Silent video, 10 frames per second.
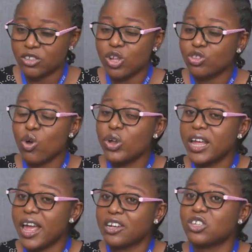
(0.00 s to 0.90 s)
It's not
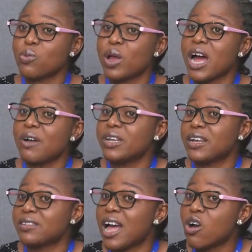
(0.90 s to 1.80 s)
only eggshell we're having
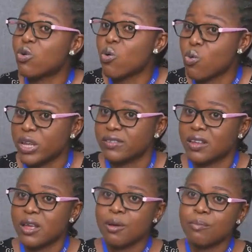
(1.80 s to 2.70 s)
as agro waste,